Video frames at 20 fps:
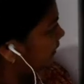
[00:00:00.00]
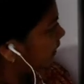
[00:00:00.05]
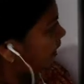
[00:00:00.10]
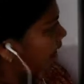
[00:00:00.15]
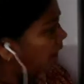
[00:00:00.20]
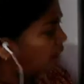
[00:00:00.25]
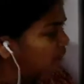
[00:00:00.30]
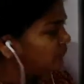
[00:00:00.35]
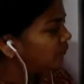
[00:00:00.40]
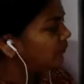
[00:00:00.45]

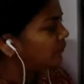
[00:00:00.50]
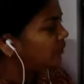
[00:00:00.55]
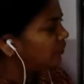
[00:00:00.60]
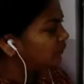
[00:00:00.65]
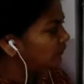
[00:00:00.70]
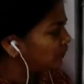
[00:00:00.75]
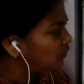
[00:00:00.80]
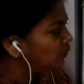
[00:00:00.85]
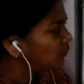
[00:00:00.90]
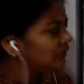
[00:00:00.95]
how you
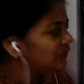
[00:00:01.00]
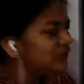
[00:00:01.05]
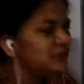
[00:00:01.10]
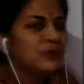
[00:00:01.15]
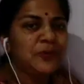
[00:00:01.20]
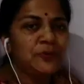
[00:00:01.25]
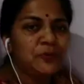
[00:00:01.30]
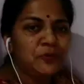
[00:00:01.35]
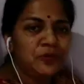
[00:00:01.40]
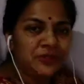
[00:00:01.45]
will notice
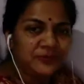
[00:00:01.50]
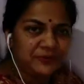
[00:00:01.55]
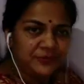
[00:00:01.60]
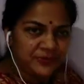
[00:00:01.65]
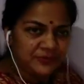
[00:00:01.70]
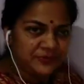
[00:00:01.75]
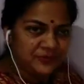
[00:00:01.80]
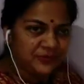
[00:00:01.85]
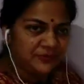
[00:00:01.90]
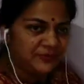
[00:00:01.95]
one more
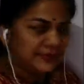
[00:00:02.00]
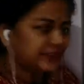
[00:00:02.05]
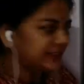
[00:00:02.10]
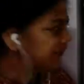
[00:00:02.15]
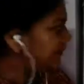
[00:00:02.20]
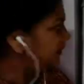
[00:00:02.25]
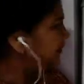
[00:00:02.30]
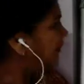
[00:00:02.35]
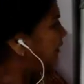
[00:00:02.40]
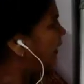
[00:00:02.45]
difference over
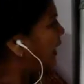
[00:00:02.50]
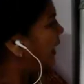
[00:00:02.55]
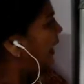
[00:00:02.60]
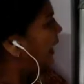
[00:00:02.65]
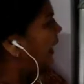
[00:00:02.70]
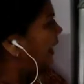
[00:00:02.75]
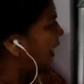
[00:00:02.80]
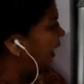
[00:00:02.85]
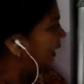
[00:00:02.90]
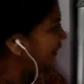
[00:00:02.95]
here
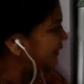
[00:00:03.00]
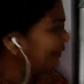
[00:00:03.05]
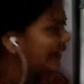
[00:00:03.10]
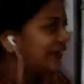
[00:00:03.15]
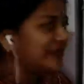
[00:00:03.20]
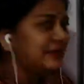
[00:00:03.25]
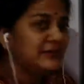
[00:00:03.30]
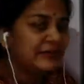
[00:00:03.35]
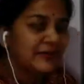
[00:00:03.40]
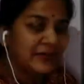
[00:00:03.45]
and
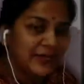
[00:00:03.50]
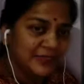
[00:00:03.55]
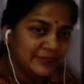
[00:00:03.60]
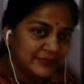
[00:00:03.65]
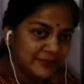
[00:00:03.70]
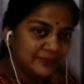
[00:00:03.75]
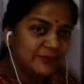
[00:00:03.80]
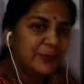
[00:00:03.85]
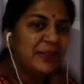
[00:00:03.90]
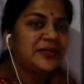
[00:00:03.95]
that
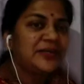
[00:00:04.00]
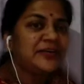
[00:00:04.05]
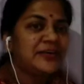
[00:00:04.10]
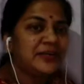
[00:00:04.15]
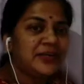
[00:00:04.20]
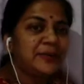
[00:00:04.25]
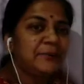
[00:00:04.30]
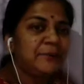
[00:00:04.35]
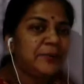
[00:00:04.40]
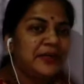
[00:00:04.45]
has a major
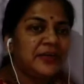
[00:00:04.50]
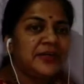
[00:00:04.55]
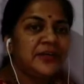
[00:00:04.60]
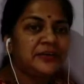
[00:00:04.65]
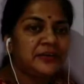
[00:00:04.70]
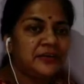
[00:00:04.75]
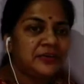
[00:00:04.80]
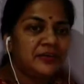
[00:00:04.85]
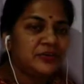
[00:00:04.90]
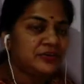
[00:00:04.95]

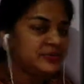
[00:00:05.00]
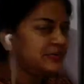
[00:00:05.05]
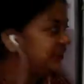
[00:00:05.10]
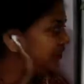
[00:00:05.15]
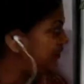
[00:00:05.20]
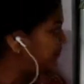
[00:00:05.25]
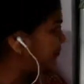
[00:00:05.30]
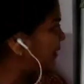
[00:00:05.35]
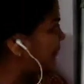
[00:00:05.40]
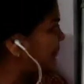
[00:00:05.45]
implication on
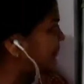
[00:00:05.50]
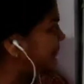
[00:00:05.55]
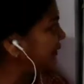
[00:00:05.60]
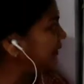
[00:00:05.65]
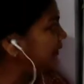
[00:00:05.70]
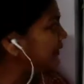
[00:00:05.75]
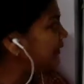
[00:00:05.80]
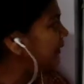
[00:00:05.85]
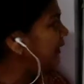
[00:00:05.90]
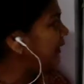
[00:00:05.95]
gene
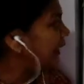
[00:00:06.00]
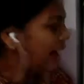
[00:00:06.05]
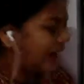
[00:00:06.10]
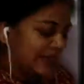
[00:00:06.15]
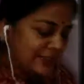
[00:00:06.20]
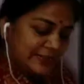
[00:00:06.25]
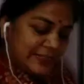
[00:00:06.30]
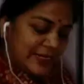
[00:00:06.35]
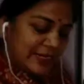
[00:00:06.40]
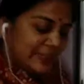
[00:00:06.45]
mapping
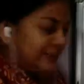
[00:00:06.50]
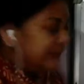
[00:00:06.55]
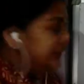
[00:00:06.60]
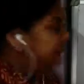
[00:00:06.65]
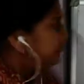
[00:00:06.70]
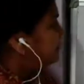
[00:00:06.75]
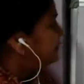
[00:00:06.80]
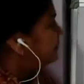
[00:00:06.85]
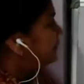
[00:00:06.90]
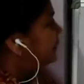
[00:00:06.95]
and that
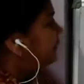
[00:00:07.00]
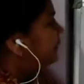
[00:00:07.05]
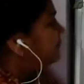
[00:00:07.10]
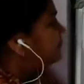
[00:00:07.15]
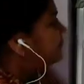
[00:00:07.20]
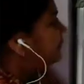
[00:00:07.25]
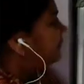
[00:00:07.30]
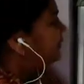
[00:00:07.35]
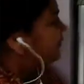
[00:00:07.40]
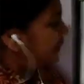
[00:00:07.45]
is
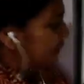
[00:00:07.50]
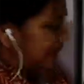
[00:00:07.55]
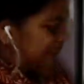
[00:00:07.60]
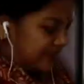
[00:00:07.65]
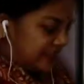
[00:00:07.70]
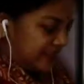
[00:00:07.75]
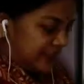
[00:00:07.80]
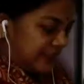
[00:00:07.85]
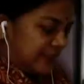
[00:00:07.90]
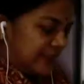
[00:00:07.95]

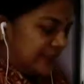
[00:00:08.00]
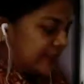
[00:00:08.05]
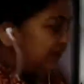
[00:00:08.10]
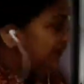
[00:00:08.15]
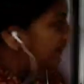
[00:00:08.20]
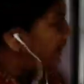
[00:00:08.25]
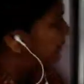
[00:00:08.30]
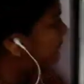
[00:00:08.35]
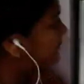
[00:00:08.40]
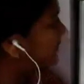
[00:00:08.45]
uh, in
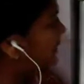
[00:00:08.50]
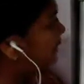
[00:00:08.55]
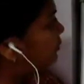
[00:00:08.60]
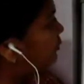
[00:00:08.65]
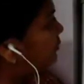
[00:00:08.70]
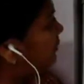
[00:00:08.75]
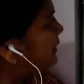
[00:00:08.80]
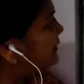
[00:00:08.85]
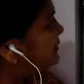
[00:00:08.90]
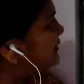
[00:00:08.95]

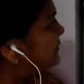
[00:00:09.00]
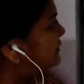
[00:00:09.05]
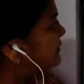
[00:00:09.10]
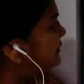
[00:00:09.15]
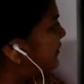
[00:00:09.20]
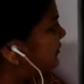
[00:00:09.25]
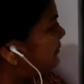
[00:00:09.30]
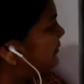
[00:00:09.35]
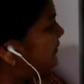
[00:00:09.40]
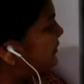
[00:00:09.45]
Saccharomyces
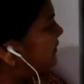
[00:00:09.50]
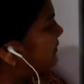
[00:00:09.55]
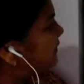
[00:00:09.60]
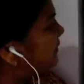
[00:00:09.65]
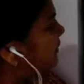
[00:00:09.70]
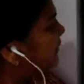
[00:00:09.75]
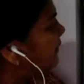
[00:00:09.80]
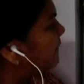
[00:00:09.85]
cerevisiae